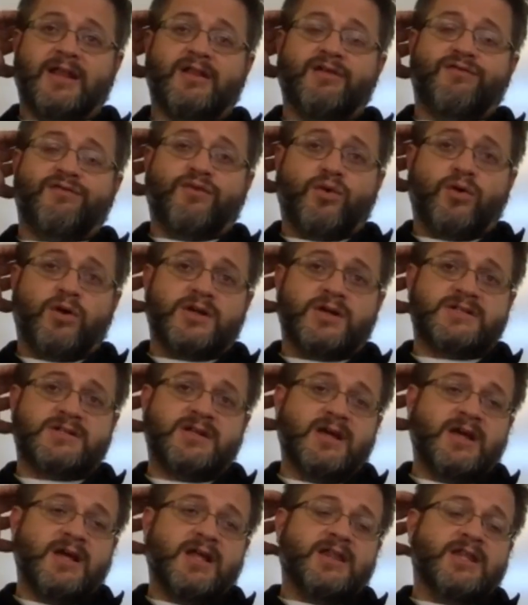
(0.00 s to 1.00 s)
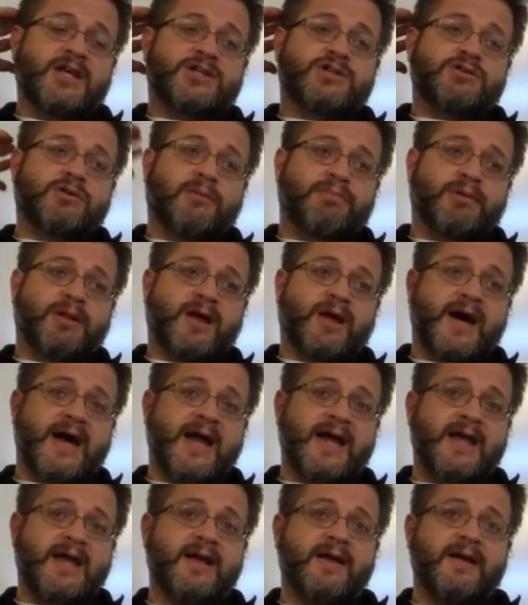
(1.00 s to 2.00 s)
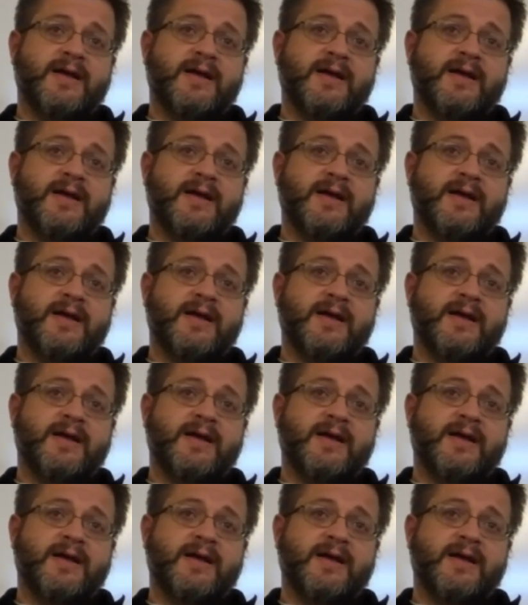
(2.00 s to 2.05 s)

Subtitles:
The force that you apply